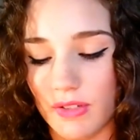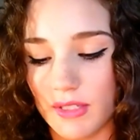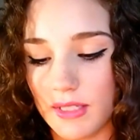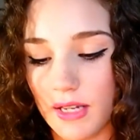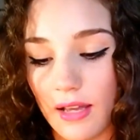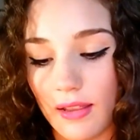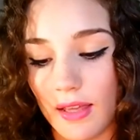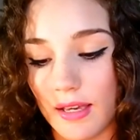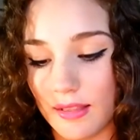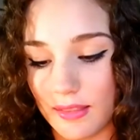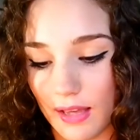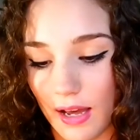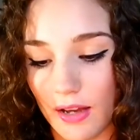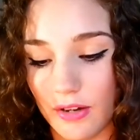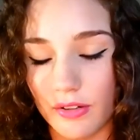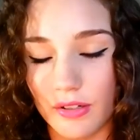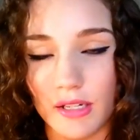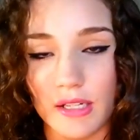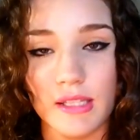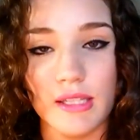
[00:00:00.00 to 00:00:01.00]
It's not like that
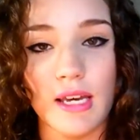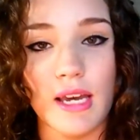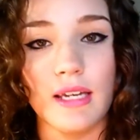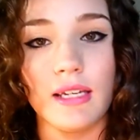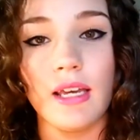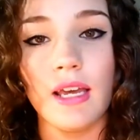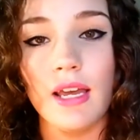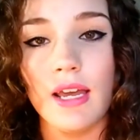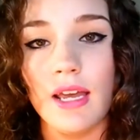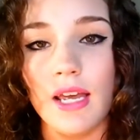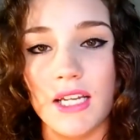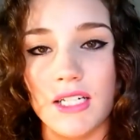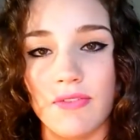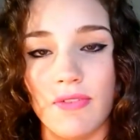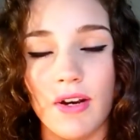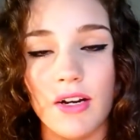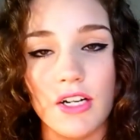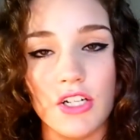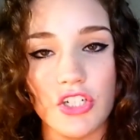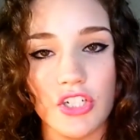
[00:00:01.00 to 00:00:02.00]
or anything. It's
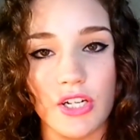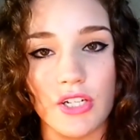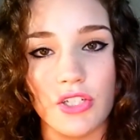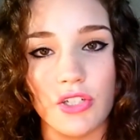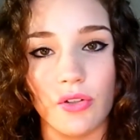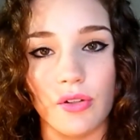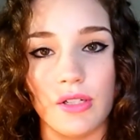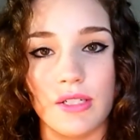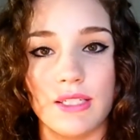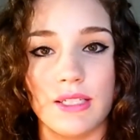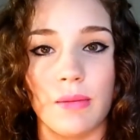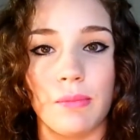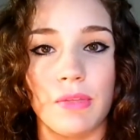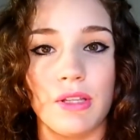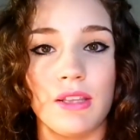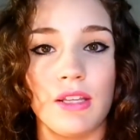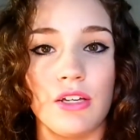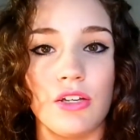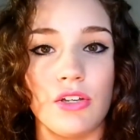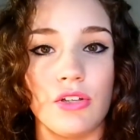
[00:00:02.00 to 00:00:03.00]
very gentle. It's
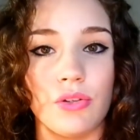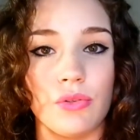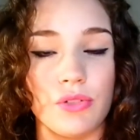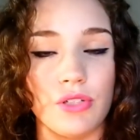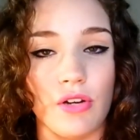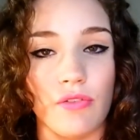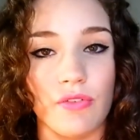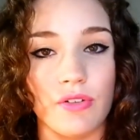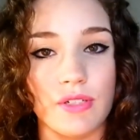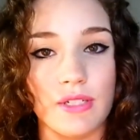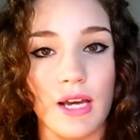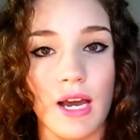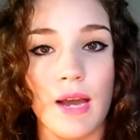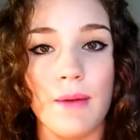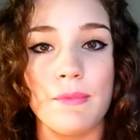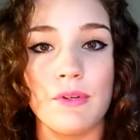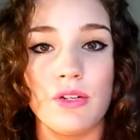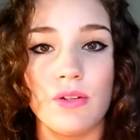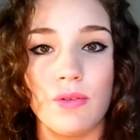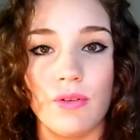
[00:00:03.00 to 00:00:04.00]
something that you use over
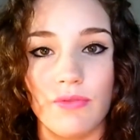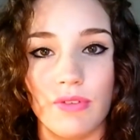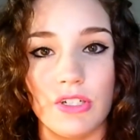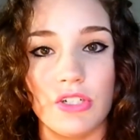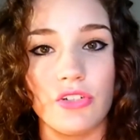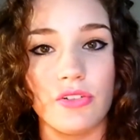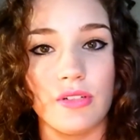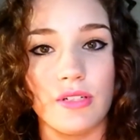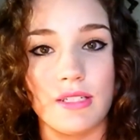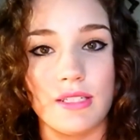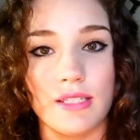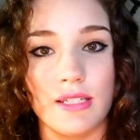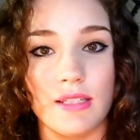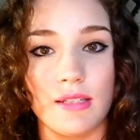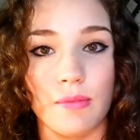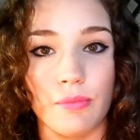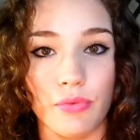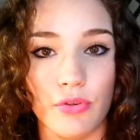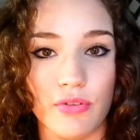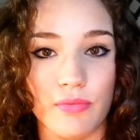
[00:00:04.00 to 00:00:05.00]
time and you eventually see
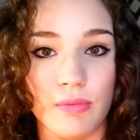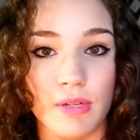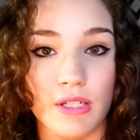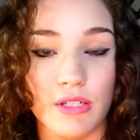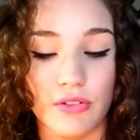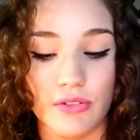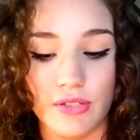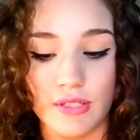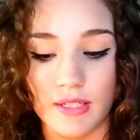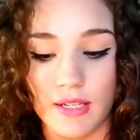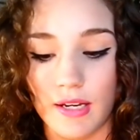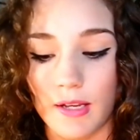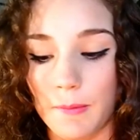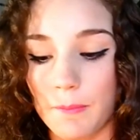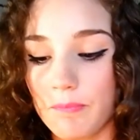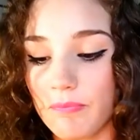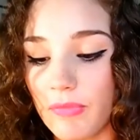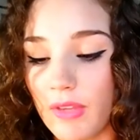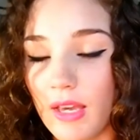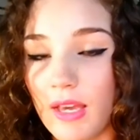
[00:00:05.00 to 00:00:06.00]
the improvement in your
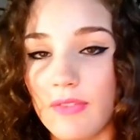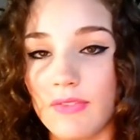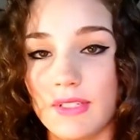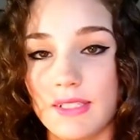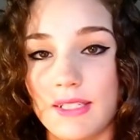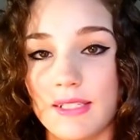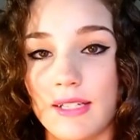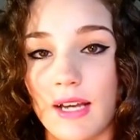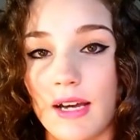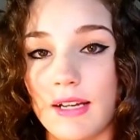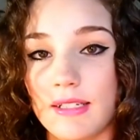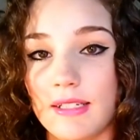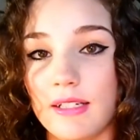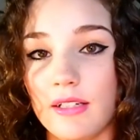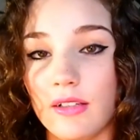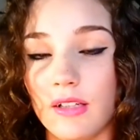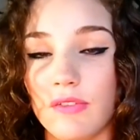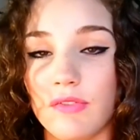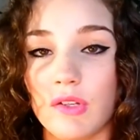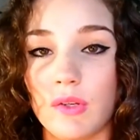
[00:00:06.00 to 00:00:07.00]
skin. This is
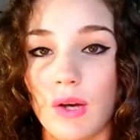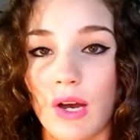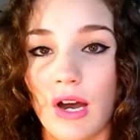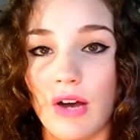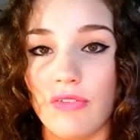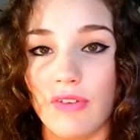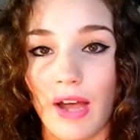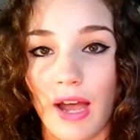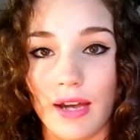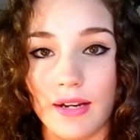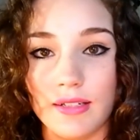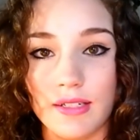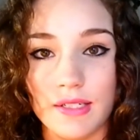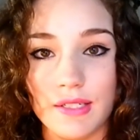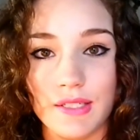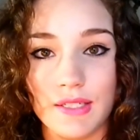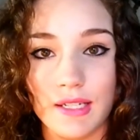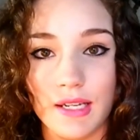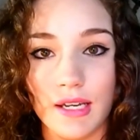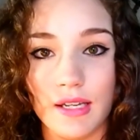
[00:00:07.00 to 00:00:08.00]
ideal if you have acne
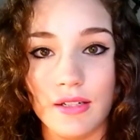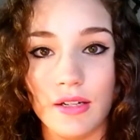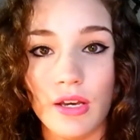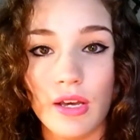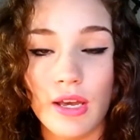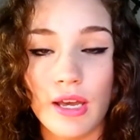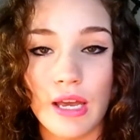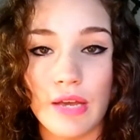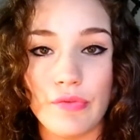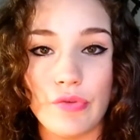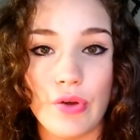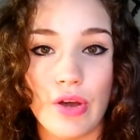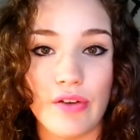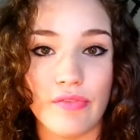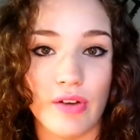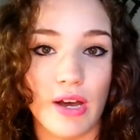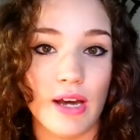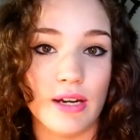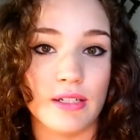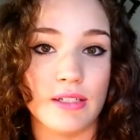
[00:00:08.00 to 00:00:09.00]
skin, if you
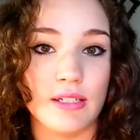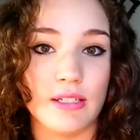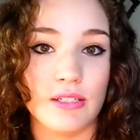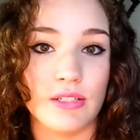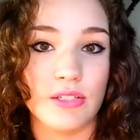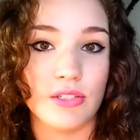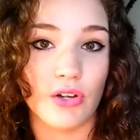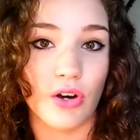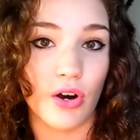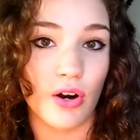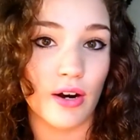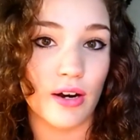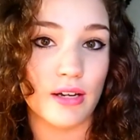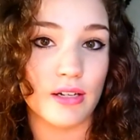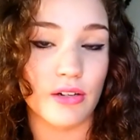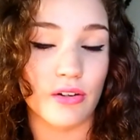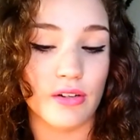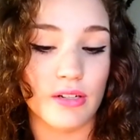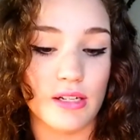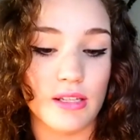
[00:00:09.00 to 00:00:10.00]
have acne
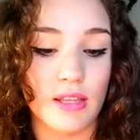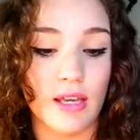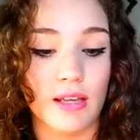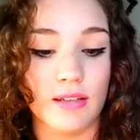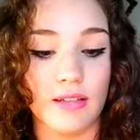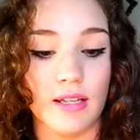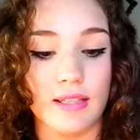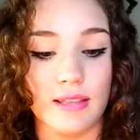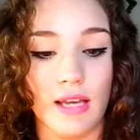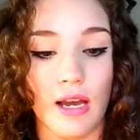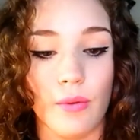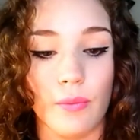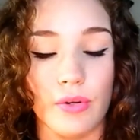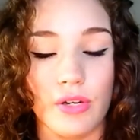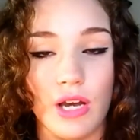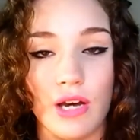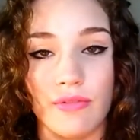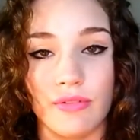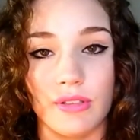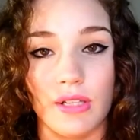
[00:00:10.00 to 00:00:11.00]
scarring or anything like that where
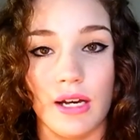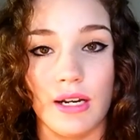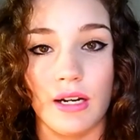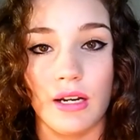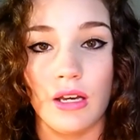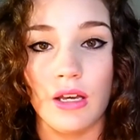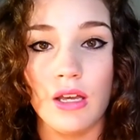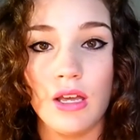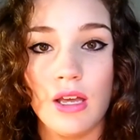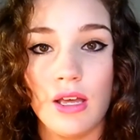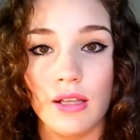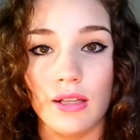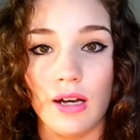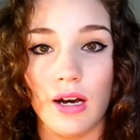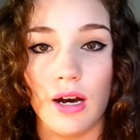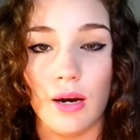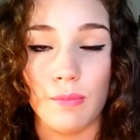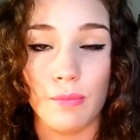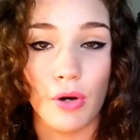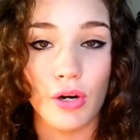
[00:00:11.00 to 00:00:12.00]
you have a lot of
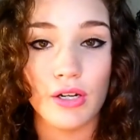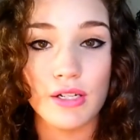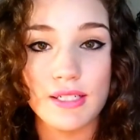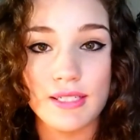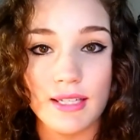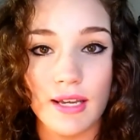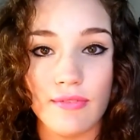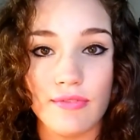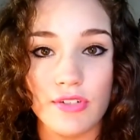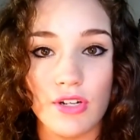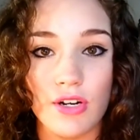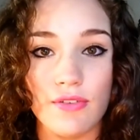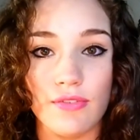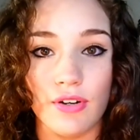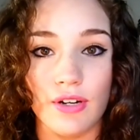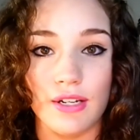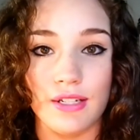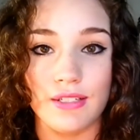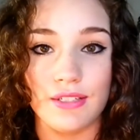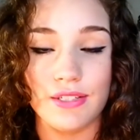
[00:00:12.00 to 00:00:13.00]
um, marks left
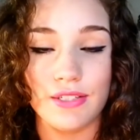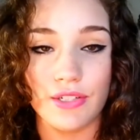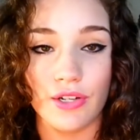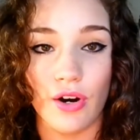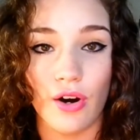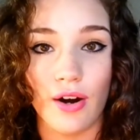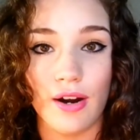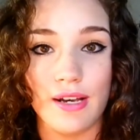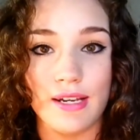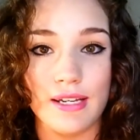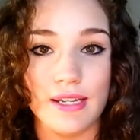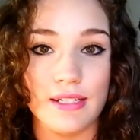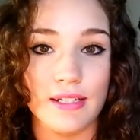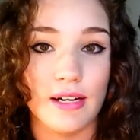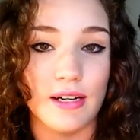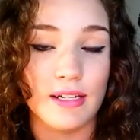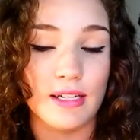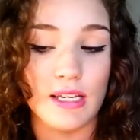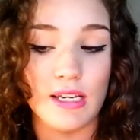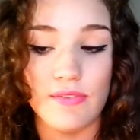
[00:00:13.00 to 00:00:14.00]
over and scarring and
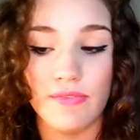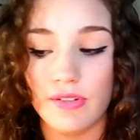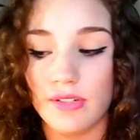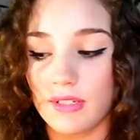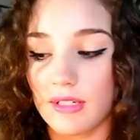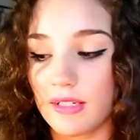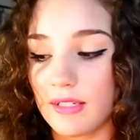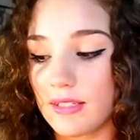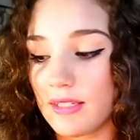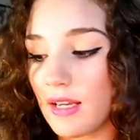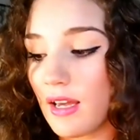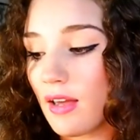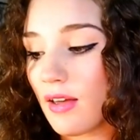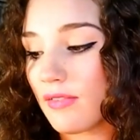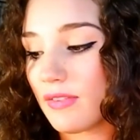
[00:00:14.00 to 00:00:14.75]
unevenness.